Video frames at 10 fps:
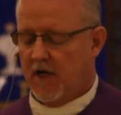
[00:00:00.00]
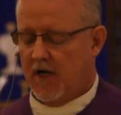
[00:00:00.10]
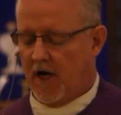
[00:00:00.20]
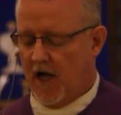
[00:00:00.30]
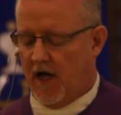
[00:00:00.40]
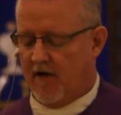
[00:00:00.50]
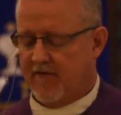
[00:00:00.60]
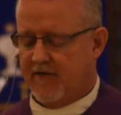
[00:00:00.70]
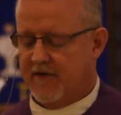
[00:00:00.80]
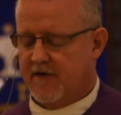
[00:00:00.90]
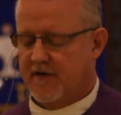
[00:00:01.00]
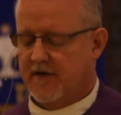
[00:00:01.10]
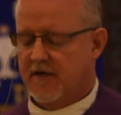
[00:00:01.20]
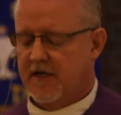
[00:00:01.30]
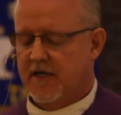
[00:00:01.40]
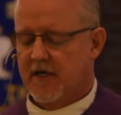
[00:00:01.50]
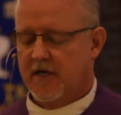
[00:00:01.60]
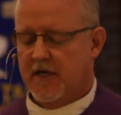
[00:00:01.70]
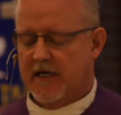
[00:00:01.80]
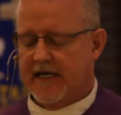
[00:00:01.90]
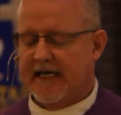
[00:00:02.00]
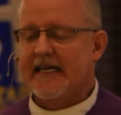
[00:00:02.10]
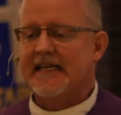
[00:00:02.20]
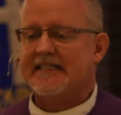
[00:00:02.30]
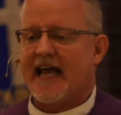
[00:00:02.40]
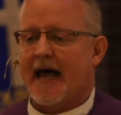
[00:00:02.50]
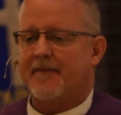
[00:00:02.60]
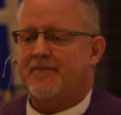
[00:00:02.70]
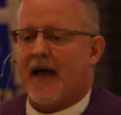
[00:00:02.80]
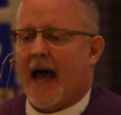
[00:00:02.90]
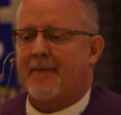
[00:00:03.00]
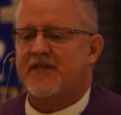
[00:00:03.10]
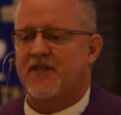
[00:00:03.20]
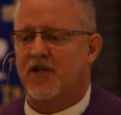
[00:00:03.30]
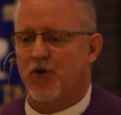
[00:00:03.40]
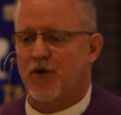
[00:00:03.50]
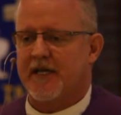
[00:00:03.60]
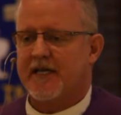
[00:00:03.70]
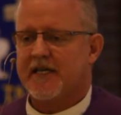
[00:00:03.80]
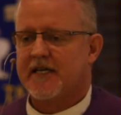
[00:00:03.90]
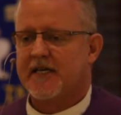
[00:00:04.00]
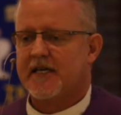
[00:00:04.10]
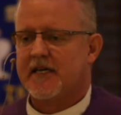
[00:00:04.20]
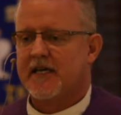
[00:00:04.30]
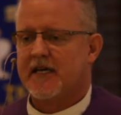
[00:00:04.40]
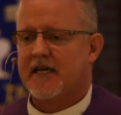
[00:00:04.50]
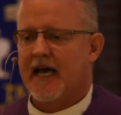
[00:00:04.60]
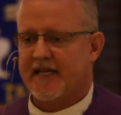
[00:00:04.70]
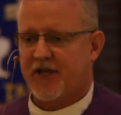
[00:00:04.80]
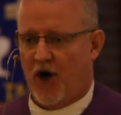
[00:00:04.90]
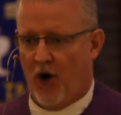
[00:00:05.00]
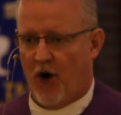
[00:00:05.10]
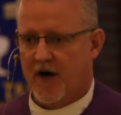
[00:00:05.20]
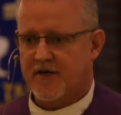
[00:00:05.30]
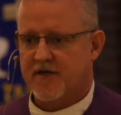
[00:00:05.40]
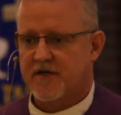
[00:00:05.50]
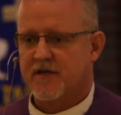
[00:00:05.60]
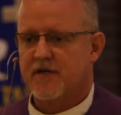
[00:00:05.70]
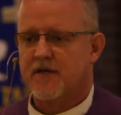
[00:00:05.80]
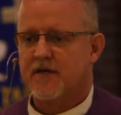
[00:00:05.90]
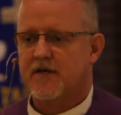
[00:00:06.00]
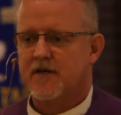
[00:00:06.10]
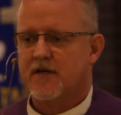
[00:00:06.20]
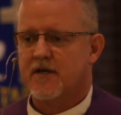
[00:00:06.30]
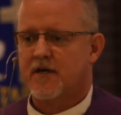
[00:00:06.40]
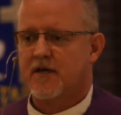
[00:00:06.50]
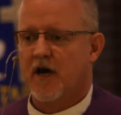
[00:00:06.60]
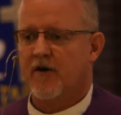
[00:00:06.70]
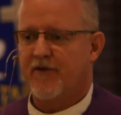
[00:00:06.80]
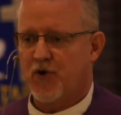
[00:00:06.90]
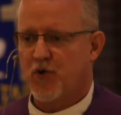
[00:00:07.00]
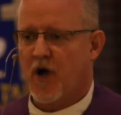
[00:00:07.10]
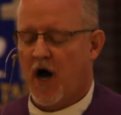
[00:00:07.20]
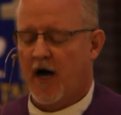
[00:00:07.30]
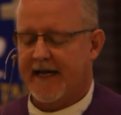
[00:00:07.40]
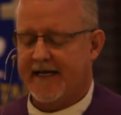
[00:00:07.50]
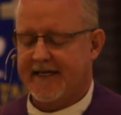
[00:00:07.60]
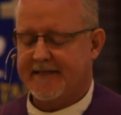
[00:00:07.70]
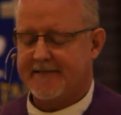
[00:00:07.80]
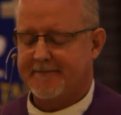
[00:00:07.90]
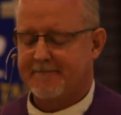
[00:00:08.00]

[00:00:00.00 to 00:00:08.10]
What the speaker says: Love is absolutely at the heart of who God is.